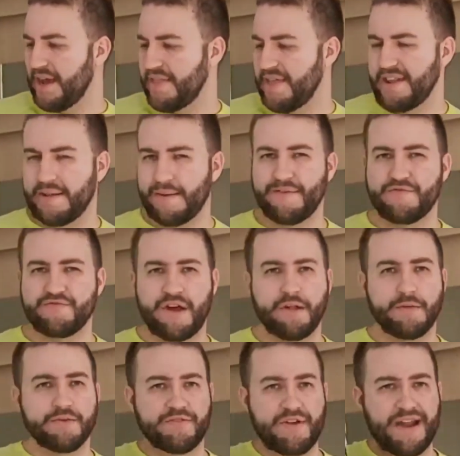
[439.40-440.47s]
They ended up having
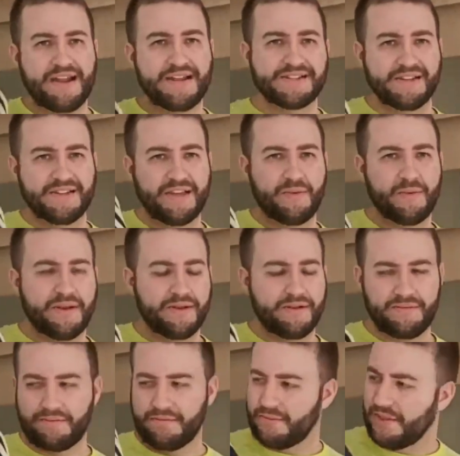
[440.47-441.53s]
Raul Morales, I think, when
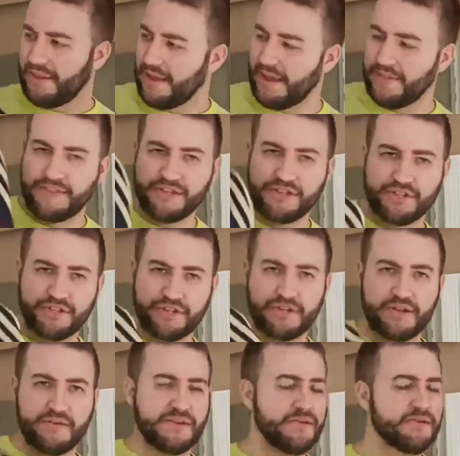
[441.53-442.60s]
they had this shirt.
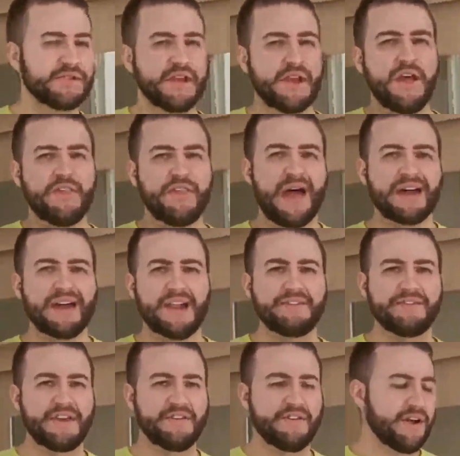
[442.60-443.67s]
It was that kind of
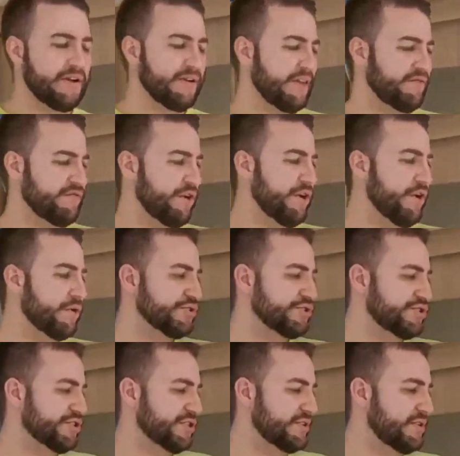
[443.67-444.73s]
era, that Roy
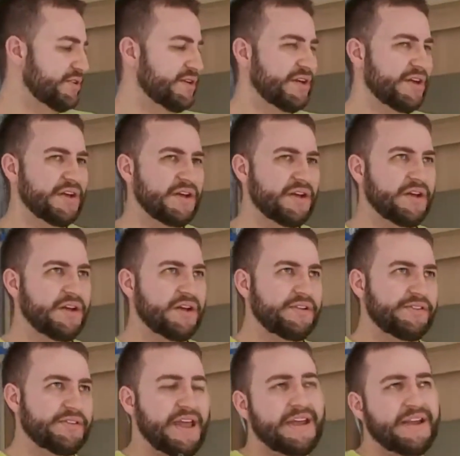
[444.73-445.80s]
Hodgson,
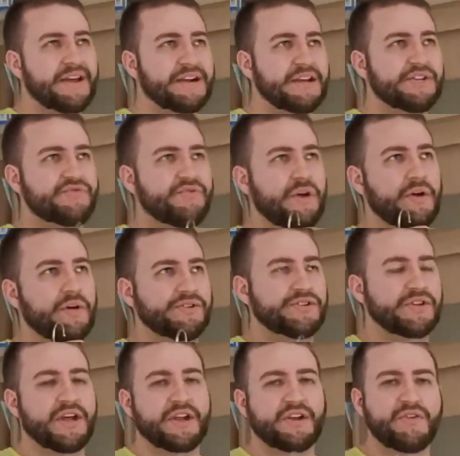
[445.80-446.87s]
kind of ugly Roy
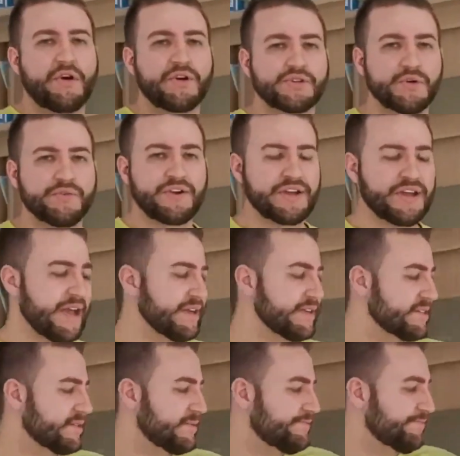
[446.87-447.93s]
Hodgson kind of crossover, I
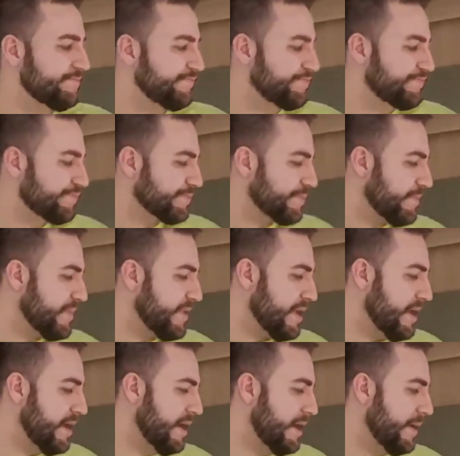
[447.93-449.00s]
guess.
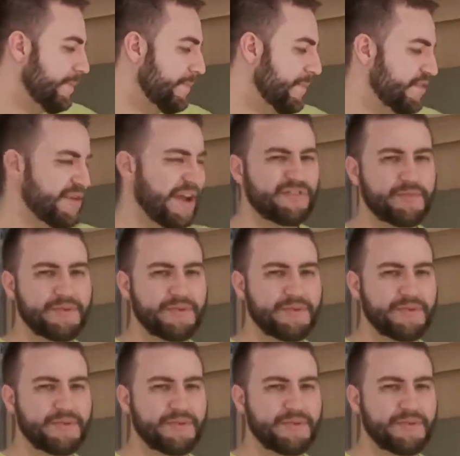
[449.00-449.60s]
And Rafa